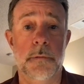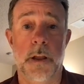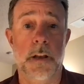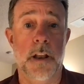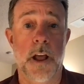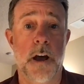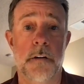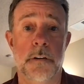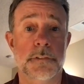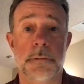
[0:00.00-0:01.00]
right
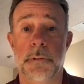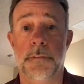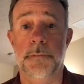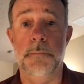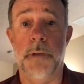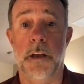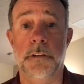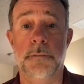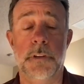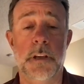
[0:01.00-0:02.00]
now, and some of the feedback
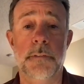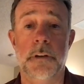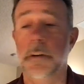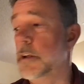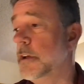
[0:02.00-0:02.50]
you've given.